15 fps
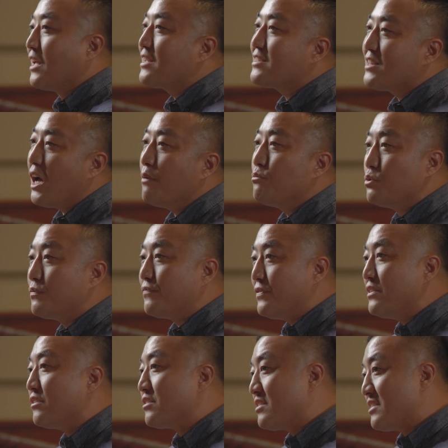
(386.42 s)
next time you
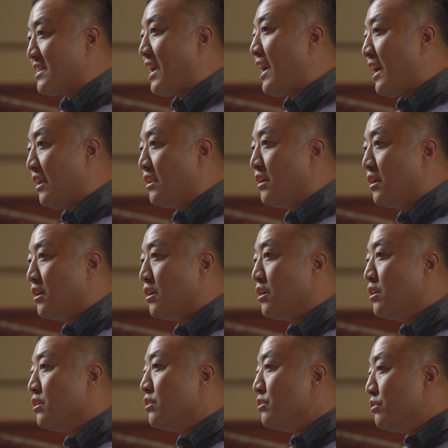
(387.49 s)
feel sad,
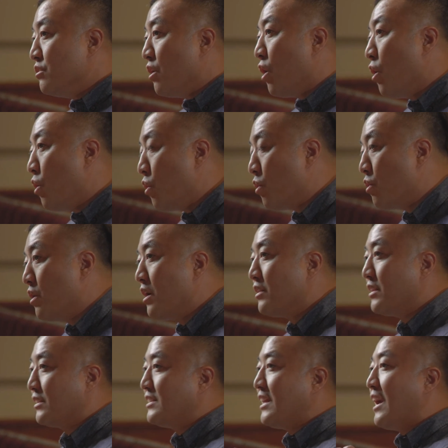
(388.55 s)
know
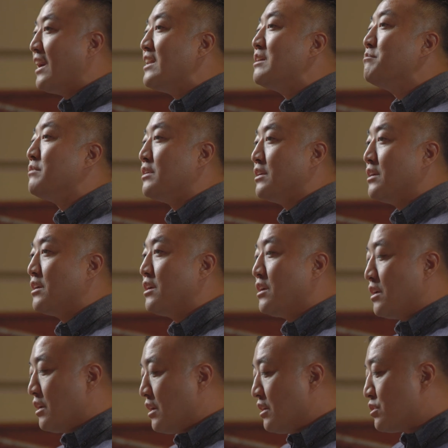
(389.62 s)
that the enemy
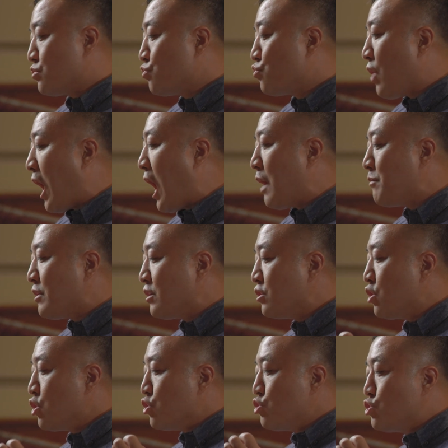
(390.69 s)
is
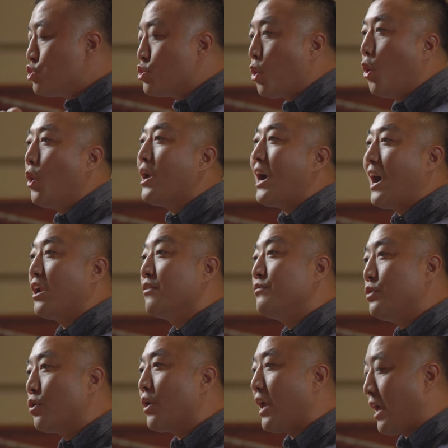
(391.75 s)
robbing joy out
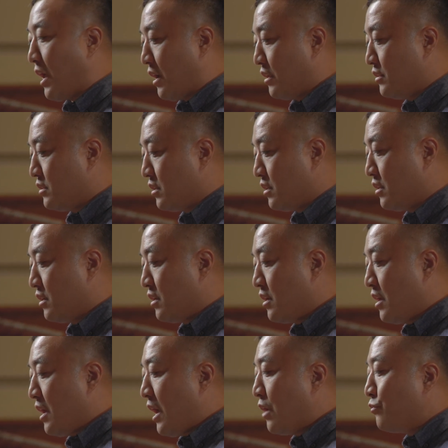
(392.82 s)
of your hand
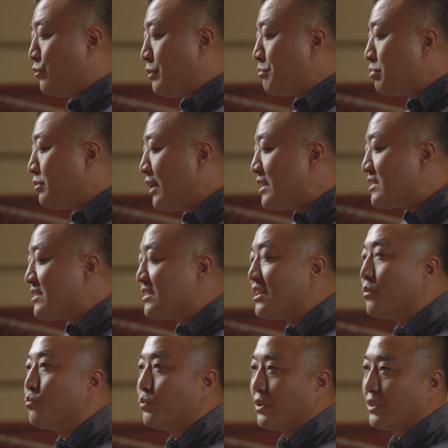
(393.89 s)
and replacing
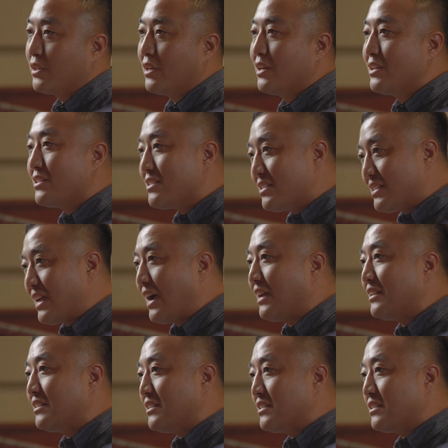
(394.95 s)
them with
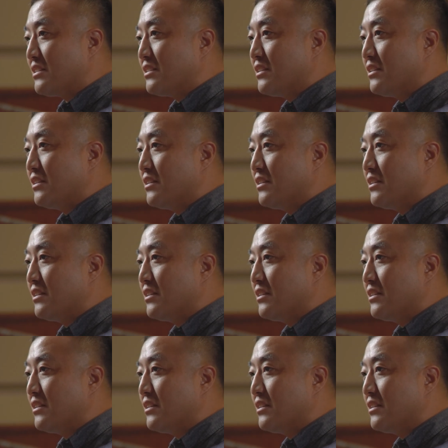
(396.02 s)
sadness.